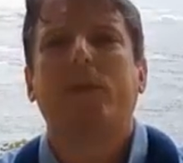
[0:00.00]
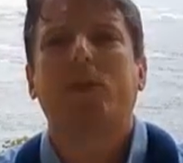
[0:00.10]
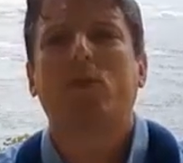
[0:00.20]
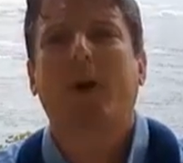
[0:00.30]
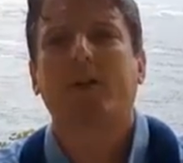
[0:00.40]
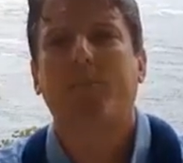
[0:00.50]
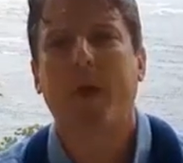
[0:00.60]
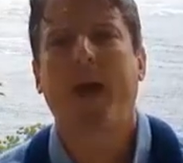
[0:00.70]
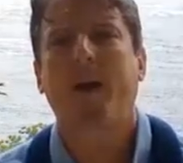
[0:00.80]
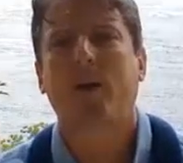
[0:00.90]
destructive
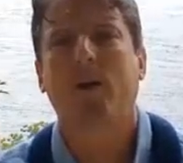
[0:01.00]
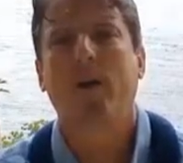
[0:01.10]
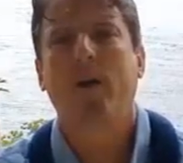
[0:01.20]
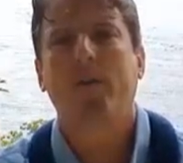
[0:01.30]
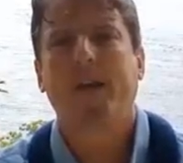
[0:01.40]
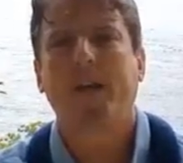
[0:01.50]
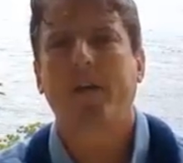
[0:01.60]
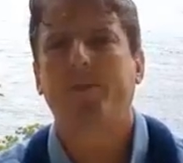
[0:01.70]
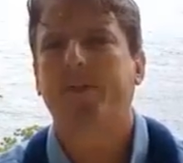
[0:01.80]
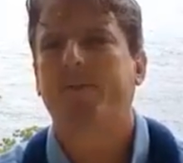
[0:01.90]
pattern that
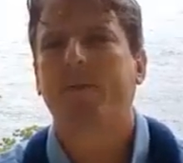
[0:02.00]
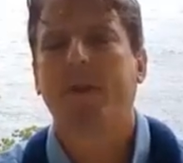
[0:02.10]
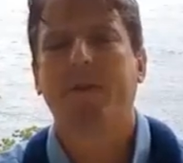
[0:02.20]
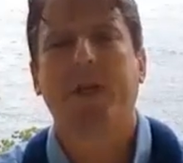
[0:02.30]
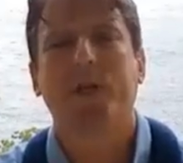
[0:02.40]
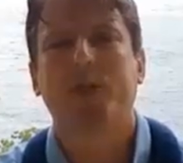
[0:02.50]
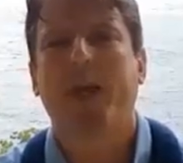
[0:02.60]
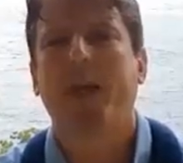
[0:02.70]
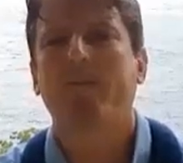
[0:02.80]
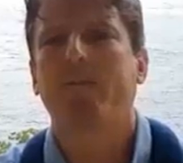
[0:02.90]
keeps us living in
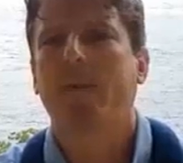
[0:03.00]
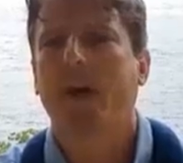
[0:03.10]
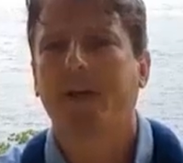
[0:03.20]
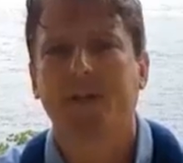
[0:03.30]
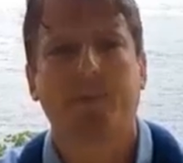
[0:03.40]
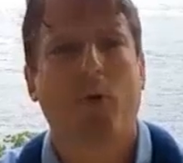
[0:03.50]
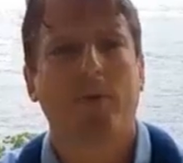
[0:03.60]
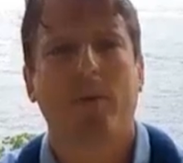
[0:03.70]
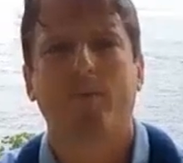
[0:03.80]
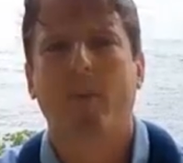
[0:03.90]
shame and
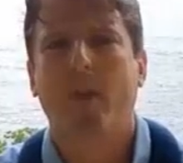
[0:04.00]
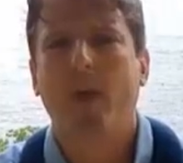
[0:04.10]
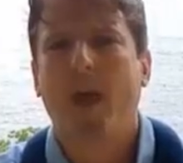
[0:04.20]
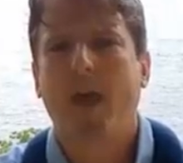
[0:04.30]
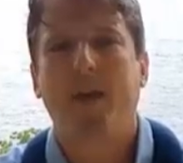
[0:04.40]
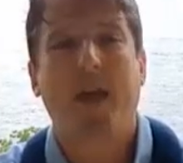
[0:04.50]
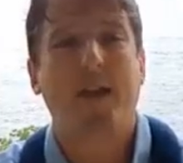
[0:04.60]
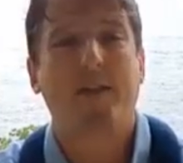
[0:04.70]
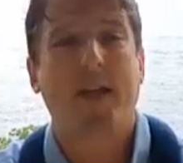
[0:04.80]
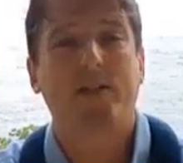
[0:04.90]
disappointment. And
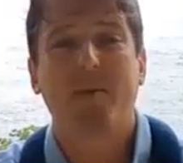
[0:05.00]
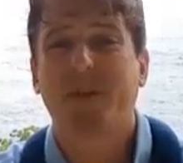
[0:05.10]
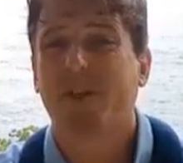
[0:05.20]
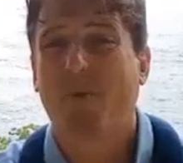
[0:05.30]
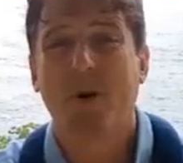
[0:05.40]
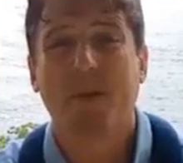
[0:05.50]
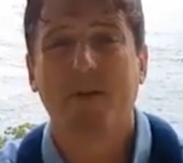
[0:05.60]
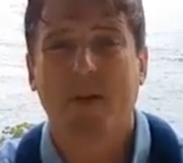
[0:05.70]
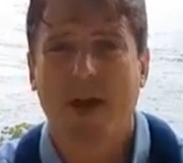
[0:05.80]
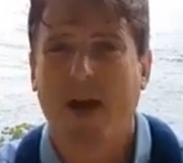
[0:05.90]
in that shame and disappointment,
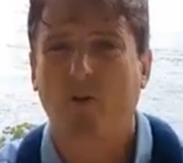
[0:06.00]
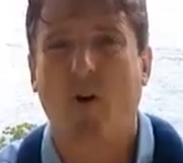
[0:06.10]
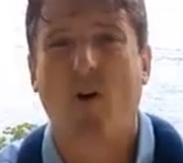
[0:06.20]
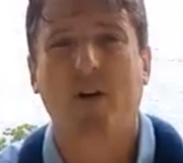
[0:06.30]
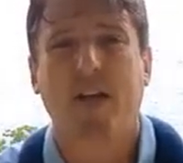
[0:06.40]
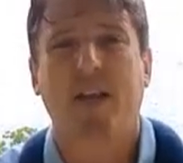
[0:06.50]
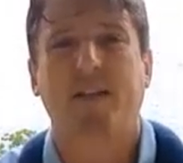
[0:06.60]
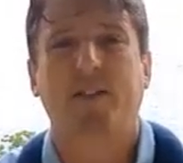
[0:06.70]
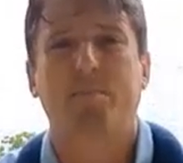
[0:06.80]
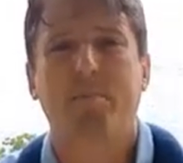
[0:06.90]
alcohol, again,
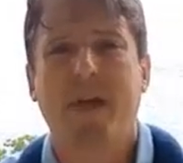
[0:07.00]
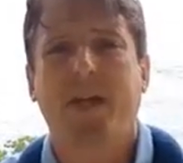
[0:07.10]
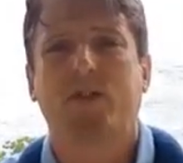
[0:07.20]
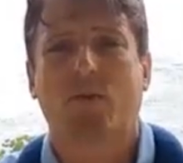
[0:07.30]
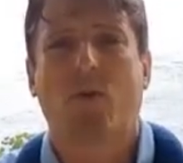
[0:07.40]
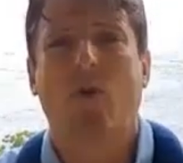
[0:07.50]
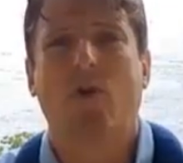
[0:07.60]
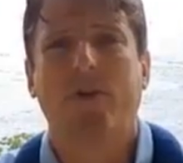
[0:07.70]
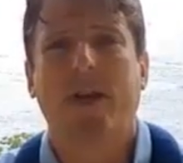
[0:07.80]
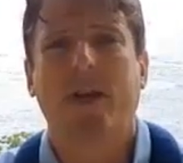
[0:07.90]
has this major
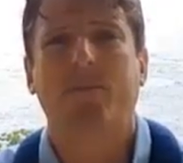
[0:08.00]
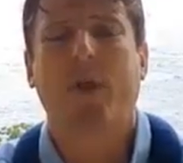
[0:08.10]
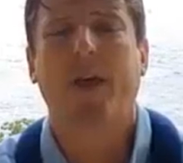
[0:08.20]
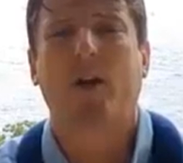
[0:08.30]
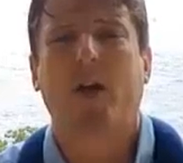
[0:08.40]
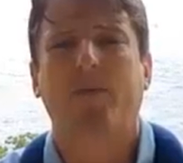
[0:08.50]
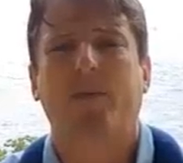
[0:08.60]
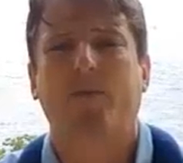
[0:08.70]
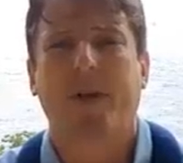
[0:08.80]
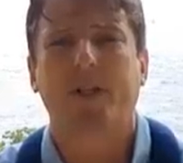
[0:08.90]
role that it can play in our life
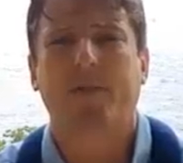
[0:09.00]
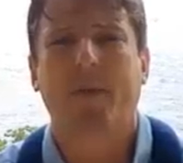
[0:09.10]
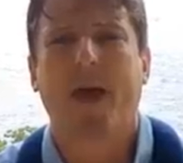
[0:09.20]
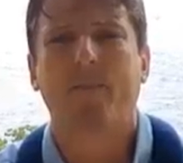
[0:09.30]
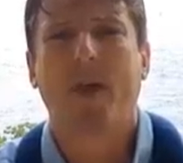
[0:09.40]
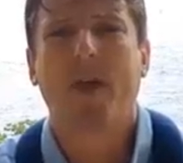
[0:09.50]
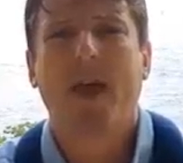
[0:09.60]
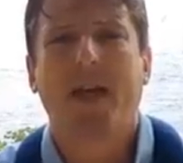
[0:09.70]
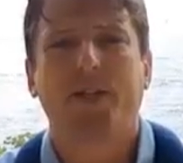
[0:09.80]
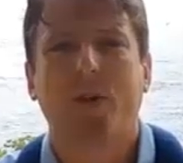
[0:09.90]
to free us from that.
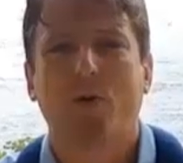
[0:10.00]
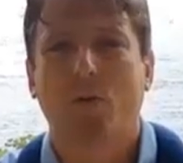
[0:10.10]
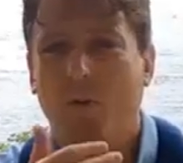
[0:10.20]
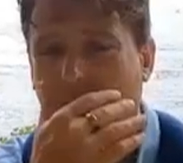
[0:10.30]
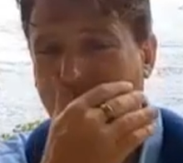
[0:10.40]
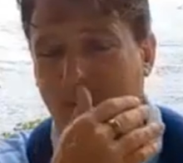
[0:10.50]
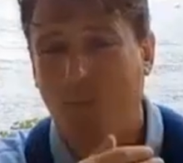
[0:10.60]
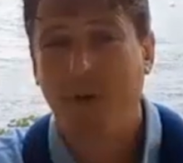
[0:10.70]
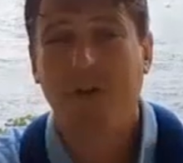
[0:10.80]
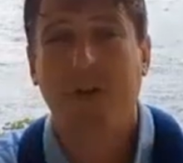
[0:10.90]
And so we have to
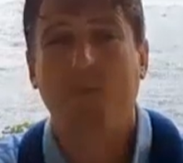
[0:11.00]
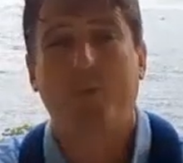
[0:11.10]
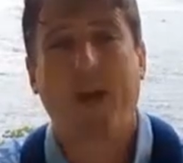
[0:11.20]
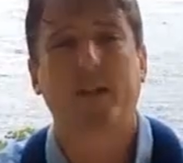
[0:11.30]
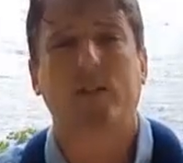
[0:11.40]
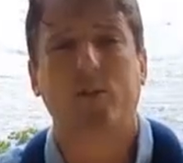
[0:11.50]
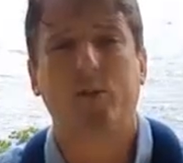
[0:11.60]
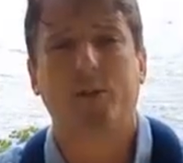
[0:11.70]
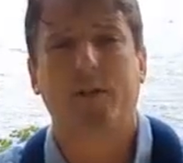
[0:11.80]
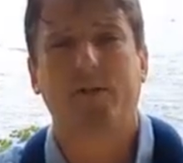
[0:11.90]
really move past
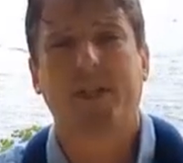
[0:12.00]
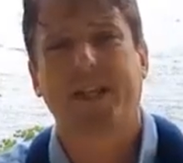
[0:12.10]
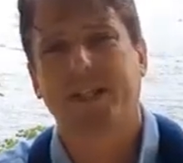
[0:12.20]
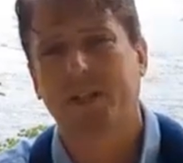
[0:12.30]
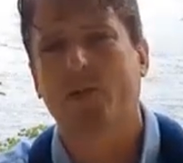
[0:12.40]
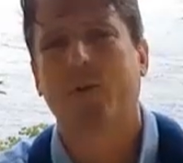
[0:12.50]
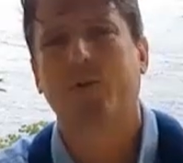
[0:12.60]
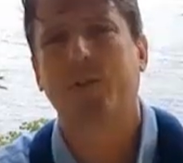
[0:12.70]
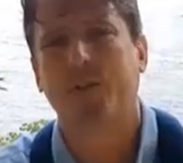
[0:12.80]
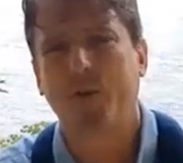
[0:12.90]
illusion to get to the
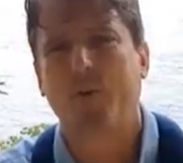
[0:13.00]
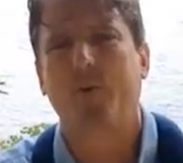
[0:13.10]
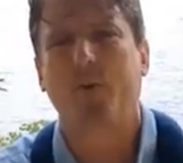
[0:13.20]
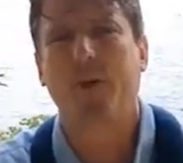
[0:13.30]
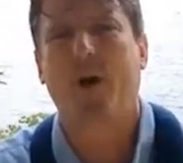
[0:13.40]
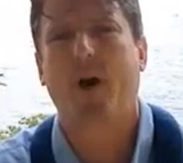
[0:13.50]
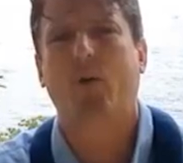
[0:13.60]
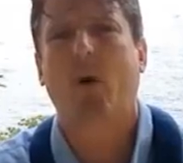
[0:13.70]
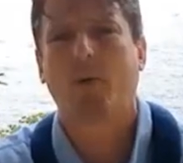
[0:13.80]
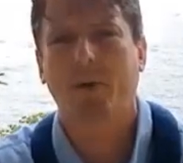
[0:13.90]
truth and see who we really
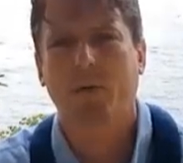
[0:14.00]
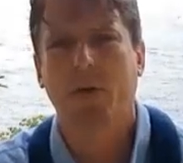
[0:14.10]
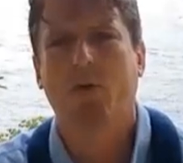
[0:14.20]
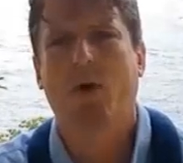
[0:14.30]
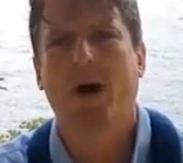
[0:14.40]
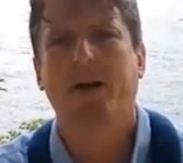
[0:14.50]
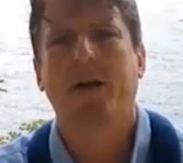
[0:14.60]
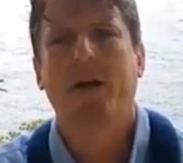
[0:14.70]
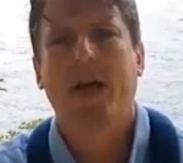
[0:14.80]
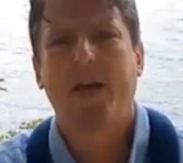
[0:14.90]
are, what we really want,
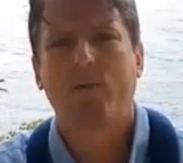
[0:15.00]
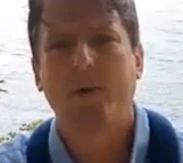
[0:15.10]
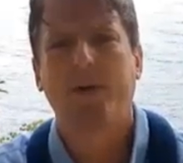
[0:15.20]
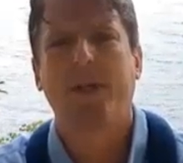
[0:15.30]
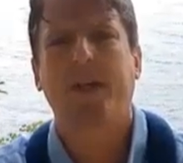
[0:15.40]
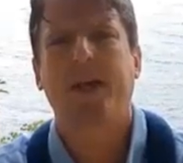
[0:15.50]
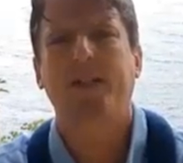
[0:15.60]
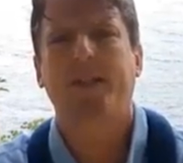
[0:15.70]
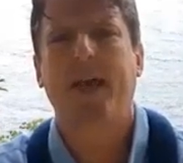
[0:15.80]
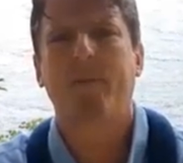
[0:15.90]
and really
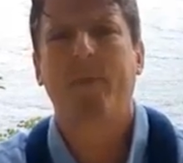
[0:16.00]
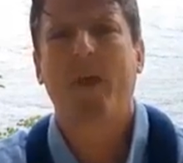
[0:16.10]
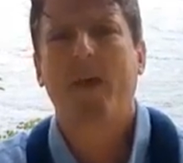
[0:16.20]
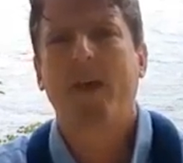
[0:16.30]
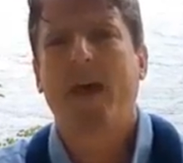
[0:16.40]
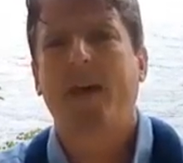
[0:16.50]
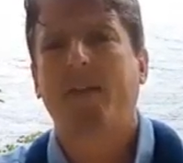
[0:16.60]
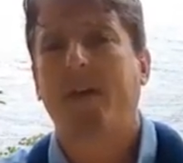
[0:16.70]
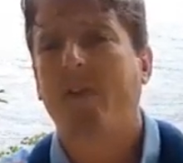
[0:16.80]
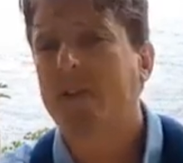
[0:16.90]
connect to that. And
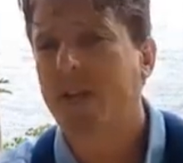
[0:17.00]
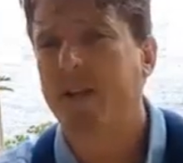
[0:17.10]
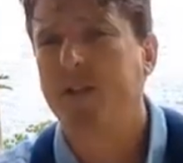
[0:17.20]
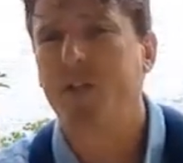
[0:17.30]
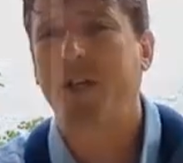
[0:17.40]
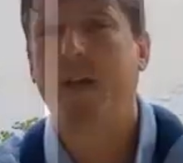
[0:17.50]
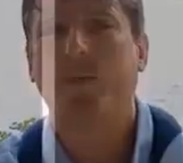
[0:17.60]
on the other side of the G